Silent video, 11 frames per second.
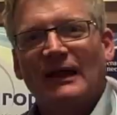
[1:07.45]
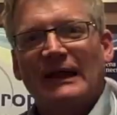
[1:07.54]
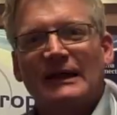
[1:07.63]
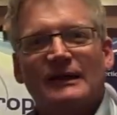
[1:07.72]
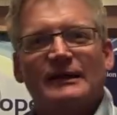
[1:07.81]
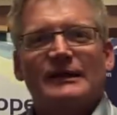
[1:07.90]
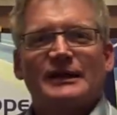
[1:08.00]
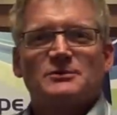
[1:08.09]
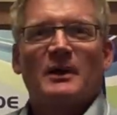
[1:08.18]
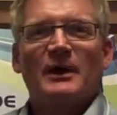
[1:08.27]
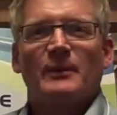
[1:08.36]
and uh,
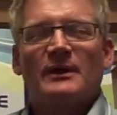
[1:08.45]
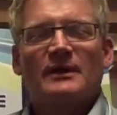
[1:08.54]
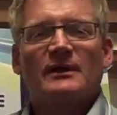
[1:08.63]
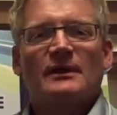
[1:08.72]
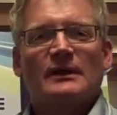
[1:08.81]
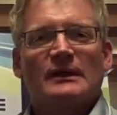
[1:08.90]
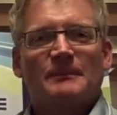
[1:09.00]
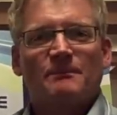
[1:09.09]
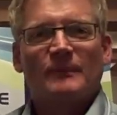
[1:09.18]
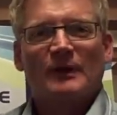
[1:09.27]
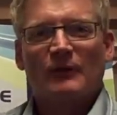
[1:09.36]
that's why we
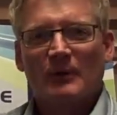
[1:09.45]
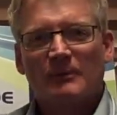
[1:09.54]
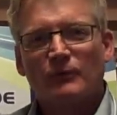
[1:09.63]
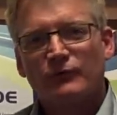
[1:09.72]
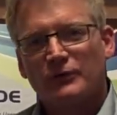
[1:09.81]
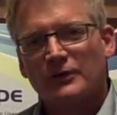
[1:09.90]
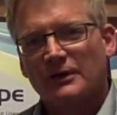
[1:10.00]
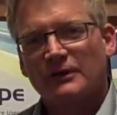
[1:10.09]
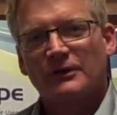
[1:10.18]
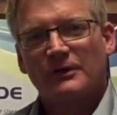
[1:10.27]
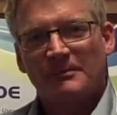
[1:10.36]
uh, moved to the,
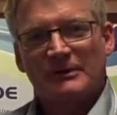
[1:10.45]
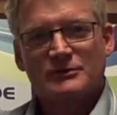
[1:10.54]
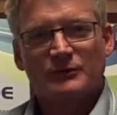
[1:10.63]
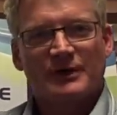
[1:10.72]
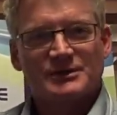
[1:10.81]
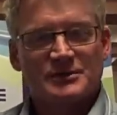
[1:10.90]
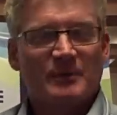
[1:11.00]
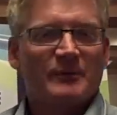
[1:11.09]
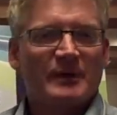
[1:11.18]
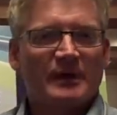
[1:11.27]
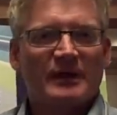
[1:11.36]
the Paris location
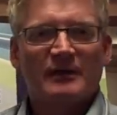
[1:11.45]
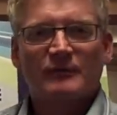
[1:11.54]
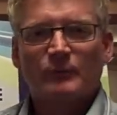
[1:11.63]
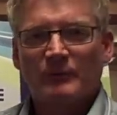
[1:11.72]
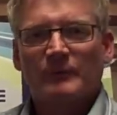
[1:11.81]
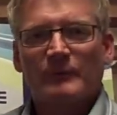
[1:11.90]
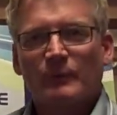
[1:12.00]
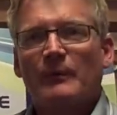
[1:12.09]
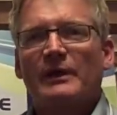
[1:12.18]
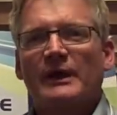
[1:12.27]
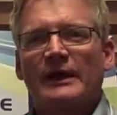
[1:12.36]
where we can have
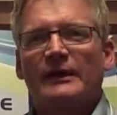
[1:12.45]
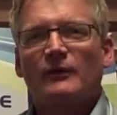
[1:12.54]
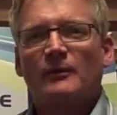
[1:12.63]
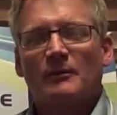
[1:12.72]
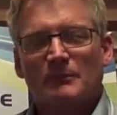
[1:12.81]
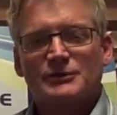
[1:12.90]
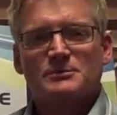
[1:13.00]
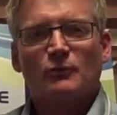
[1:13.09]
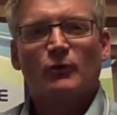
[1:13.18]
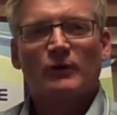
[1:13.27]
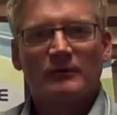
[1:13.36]
where we can handle much
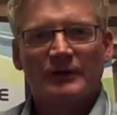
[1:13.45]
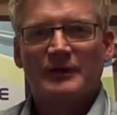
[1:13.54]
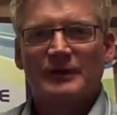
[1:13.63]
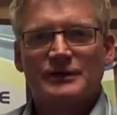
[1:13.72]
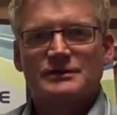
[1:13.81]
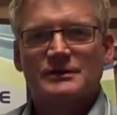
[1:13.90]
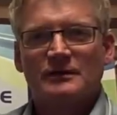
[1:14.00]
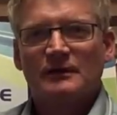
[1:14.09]
more attendees.